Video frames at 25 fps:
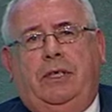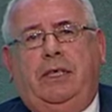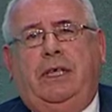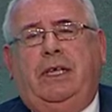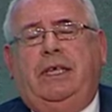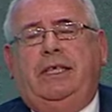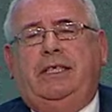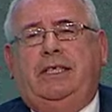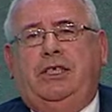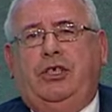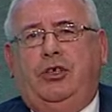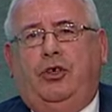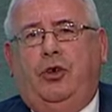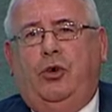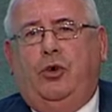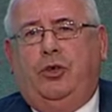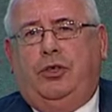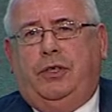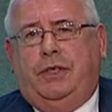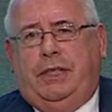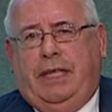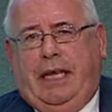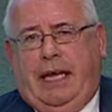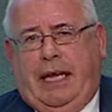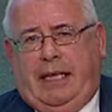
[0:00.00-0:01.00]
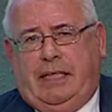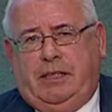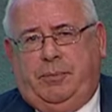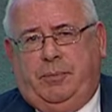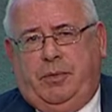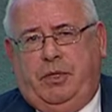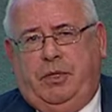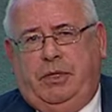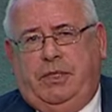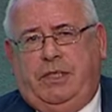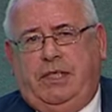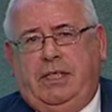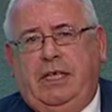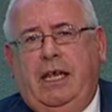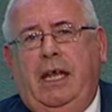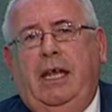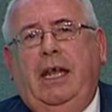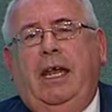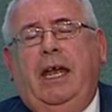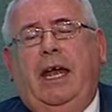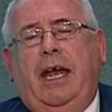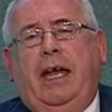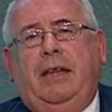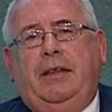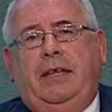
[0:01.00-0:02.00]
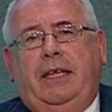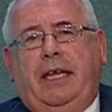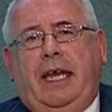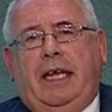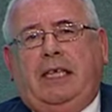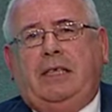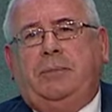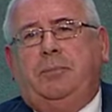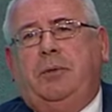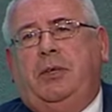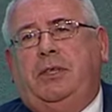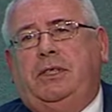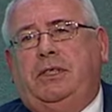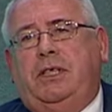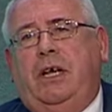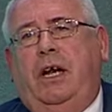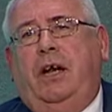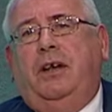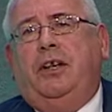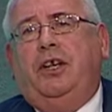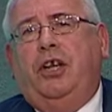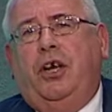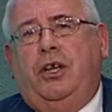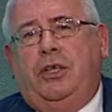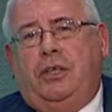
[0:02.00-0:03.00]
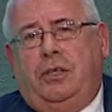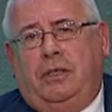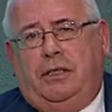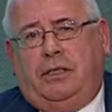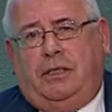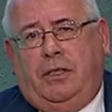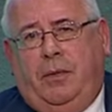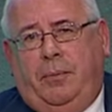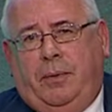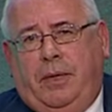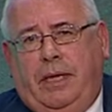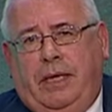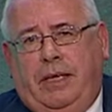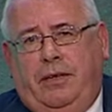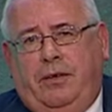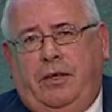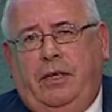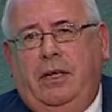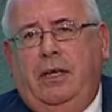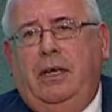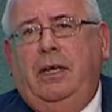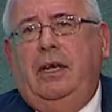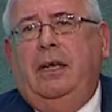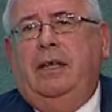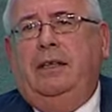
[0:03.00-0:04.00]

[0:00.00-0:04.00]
it is to go to the experts. And the experts are not us up here,